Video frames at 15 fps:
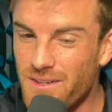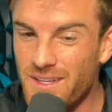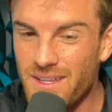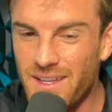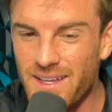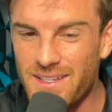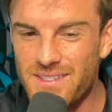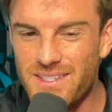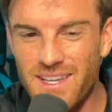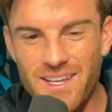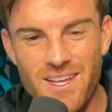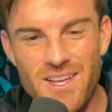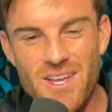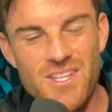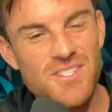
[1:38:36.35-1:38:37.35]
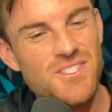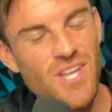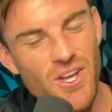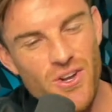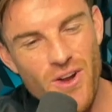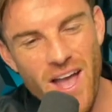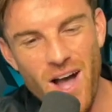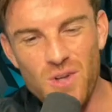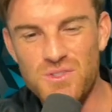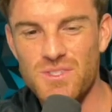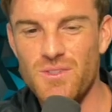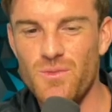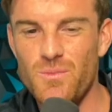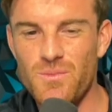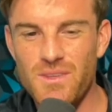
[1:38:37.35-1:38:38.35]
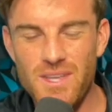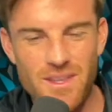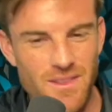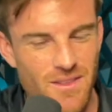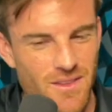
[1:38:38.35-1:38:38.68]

Like he's saying, sell your house, get,